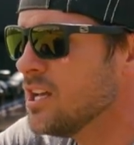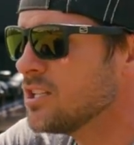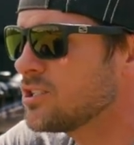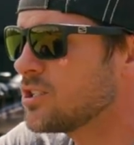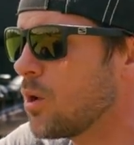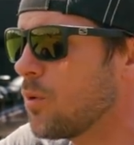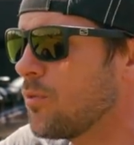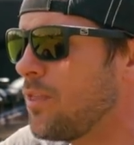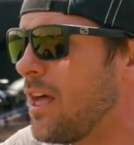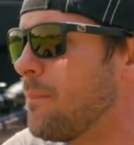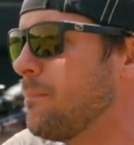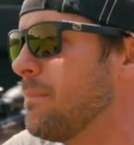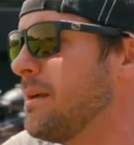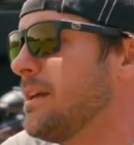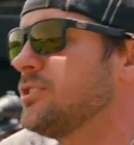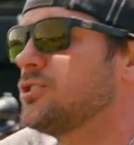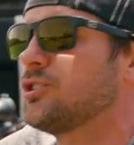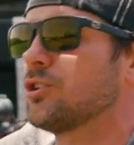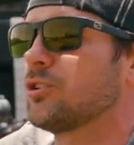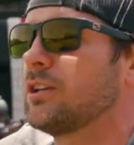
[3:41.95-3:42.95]
So that
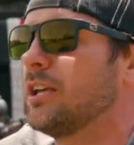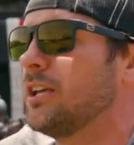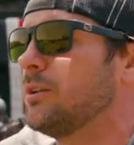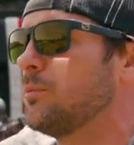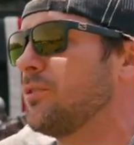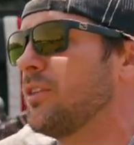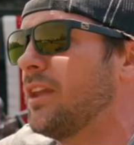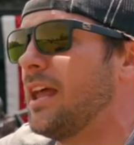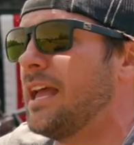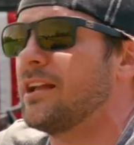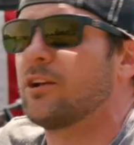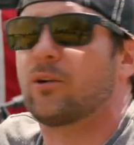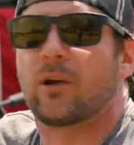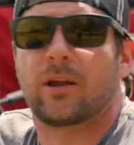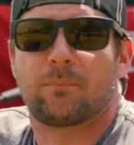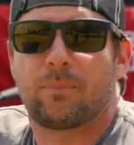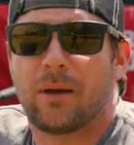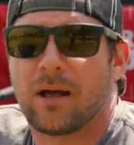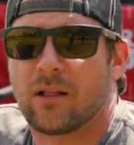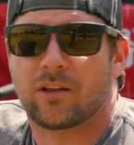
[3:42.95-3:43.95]
means you're getting, with an
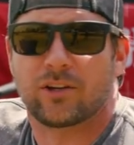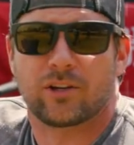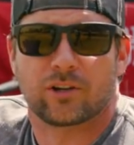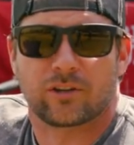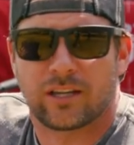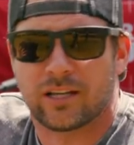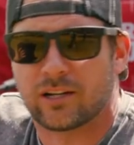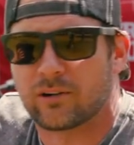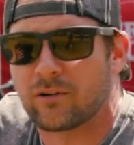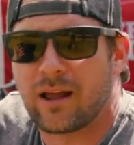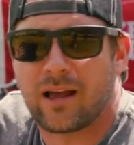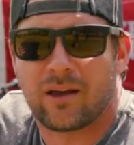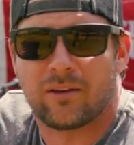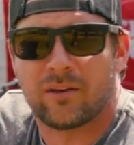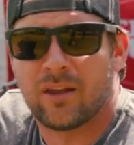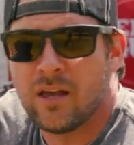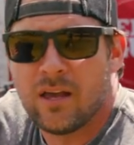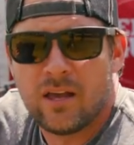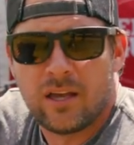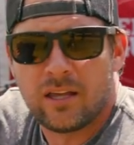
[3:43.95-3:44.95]
8-grain pellet, you're getting
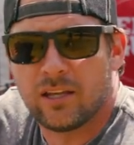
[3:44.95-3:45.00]
around,